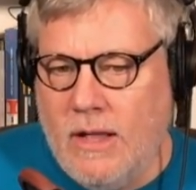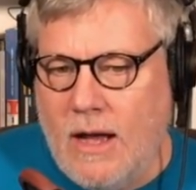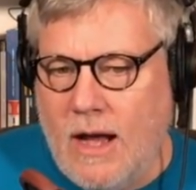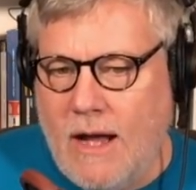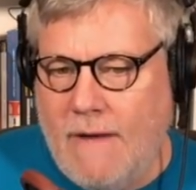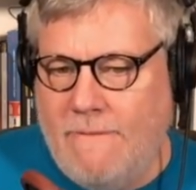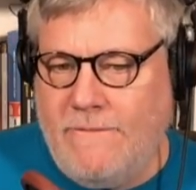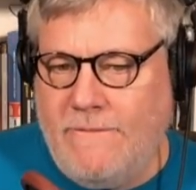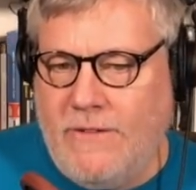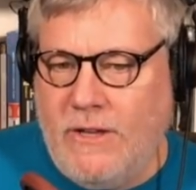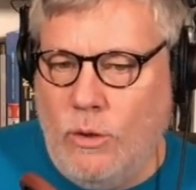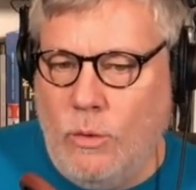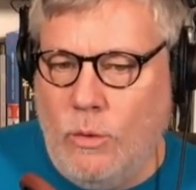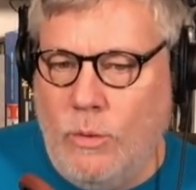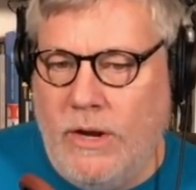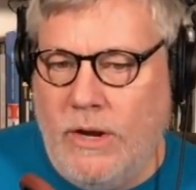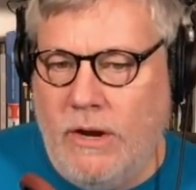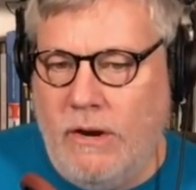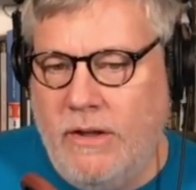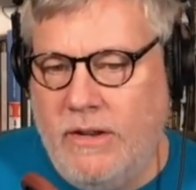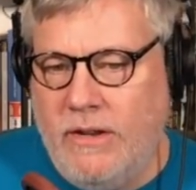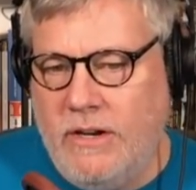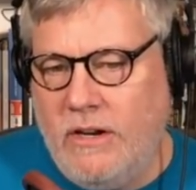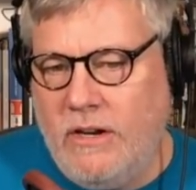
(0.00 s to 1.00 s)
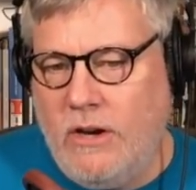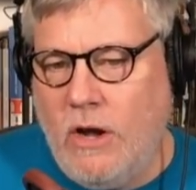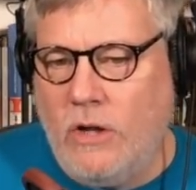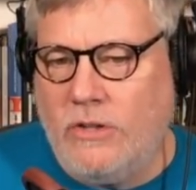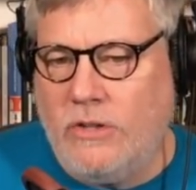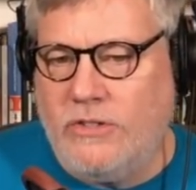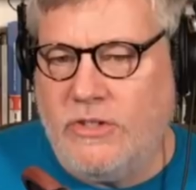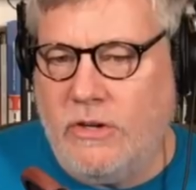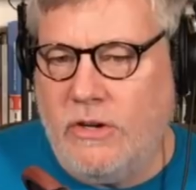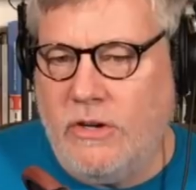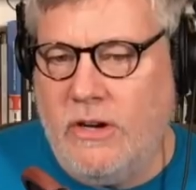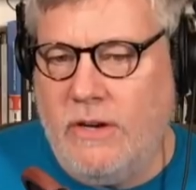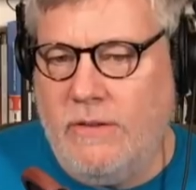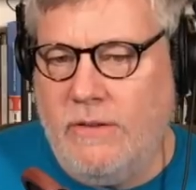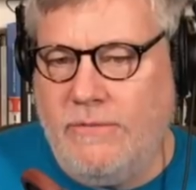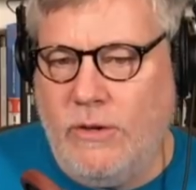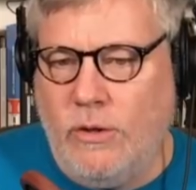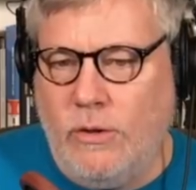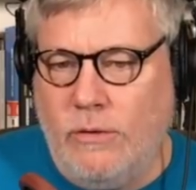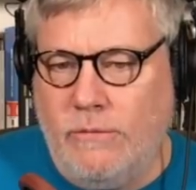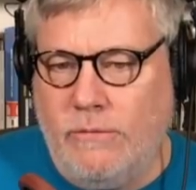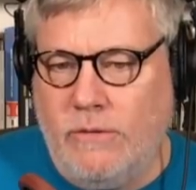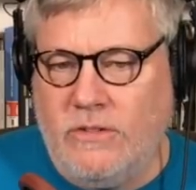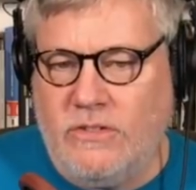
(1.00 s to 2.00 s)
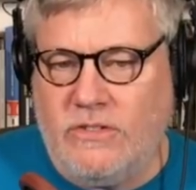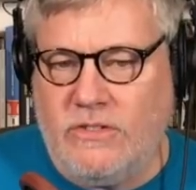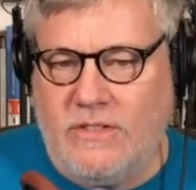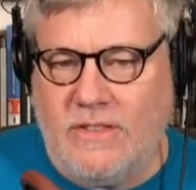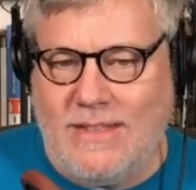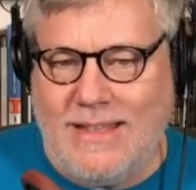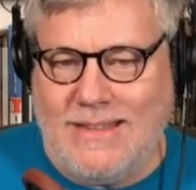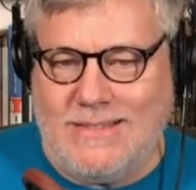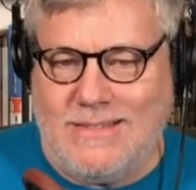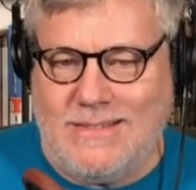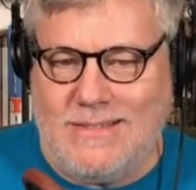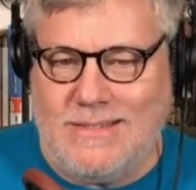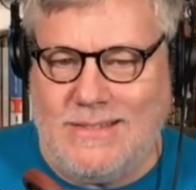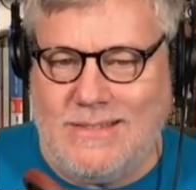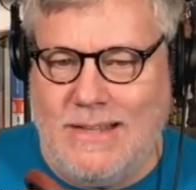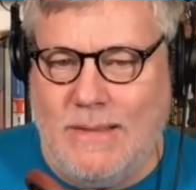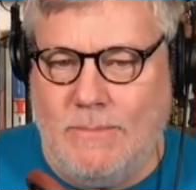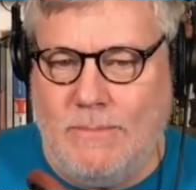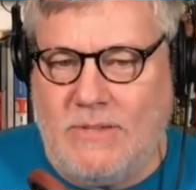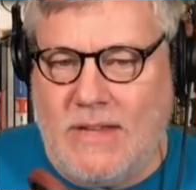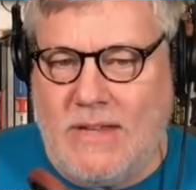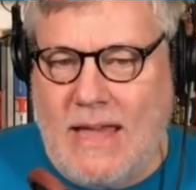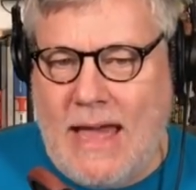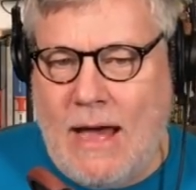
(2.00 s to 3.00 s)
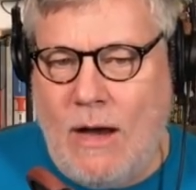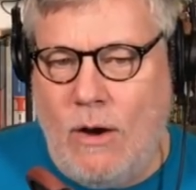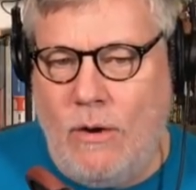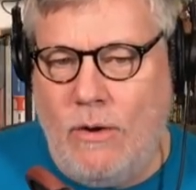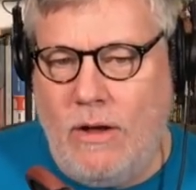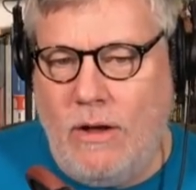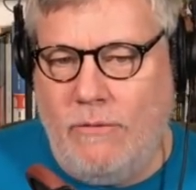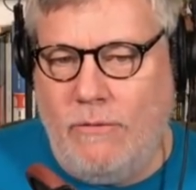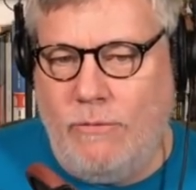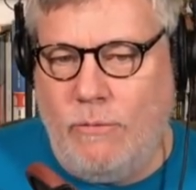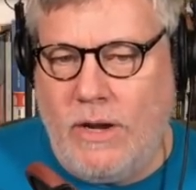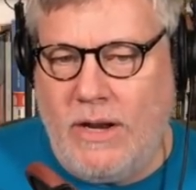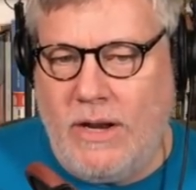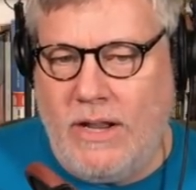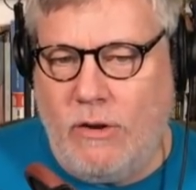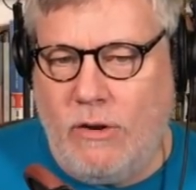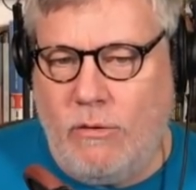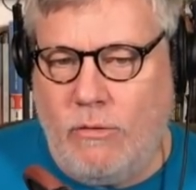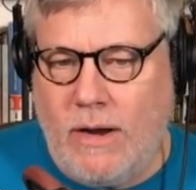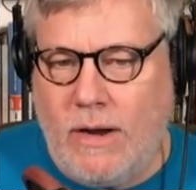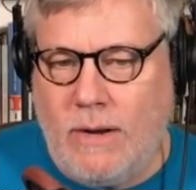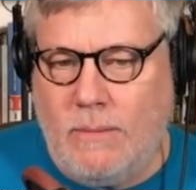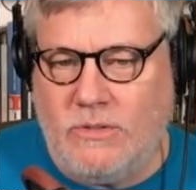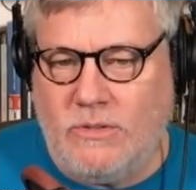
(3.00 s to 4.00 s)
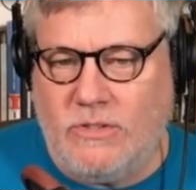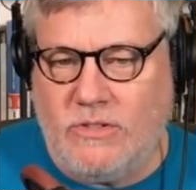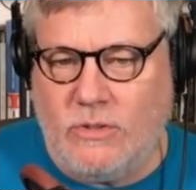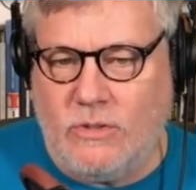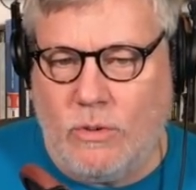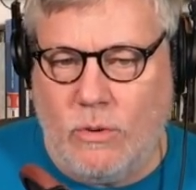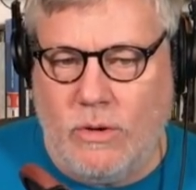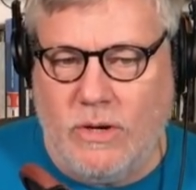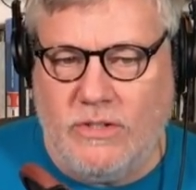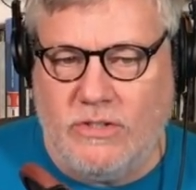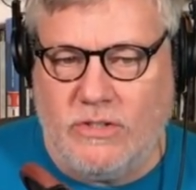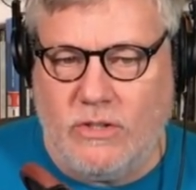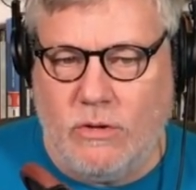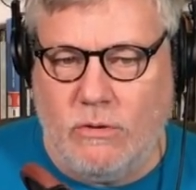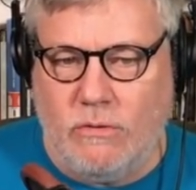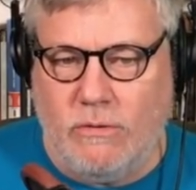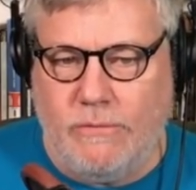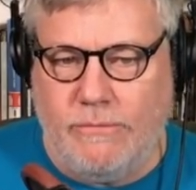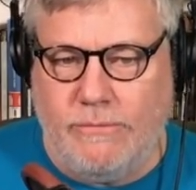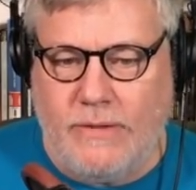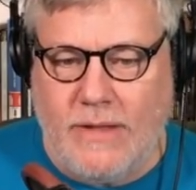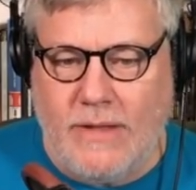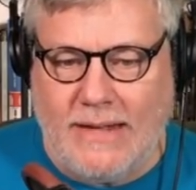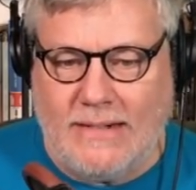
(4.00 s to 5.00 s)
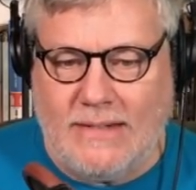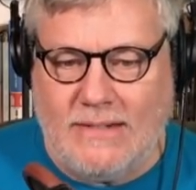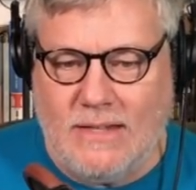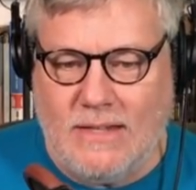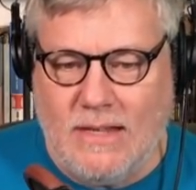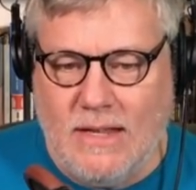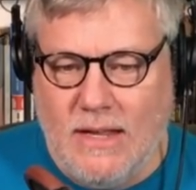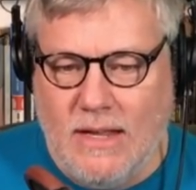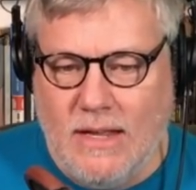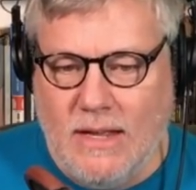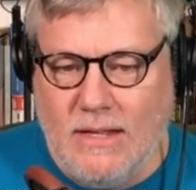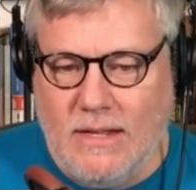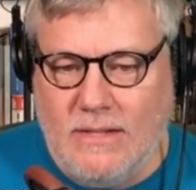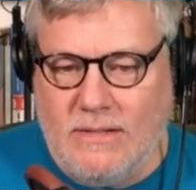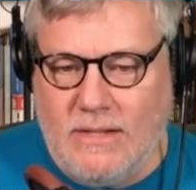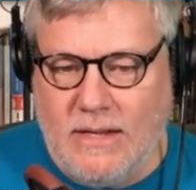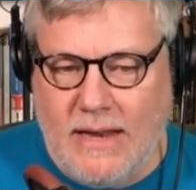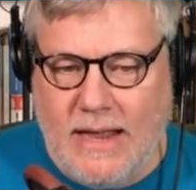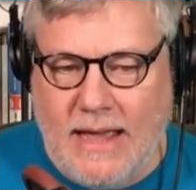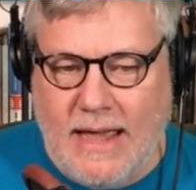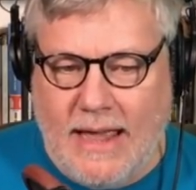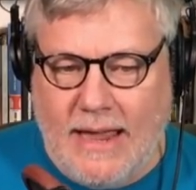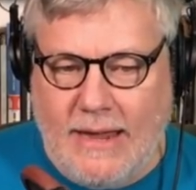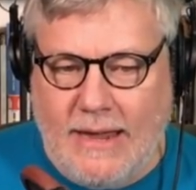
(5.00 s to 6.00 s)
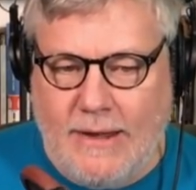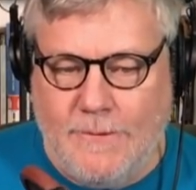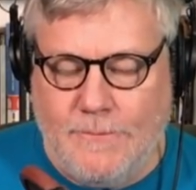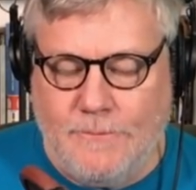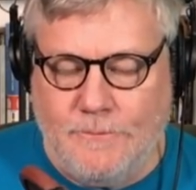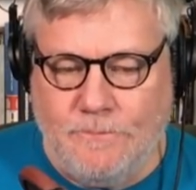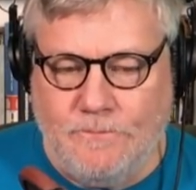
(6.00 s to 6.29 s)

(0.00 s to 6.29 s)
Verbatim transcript: I feel we are in an alternative universe that slipped out of what incredible stories could reflect." today.